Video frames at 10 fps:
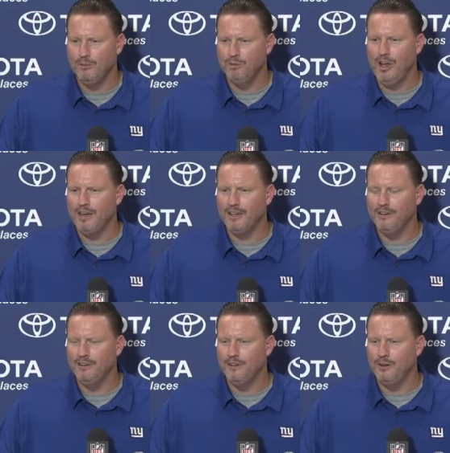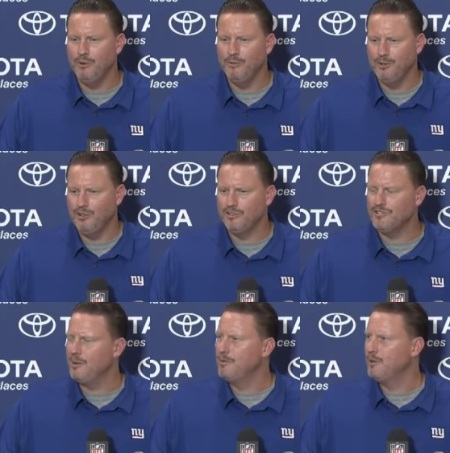Blocking. We took a
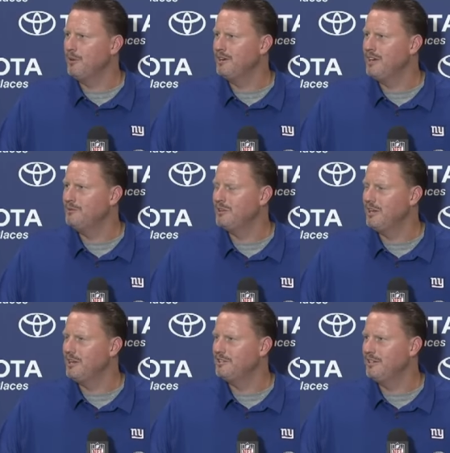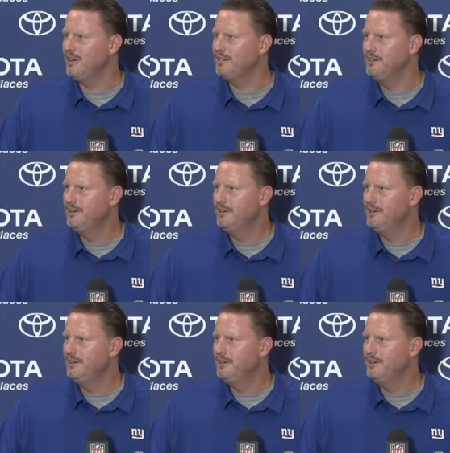step in the run game today, I thought.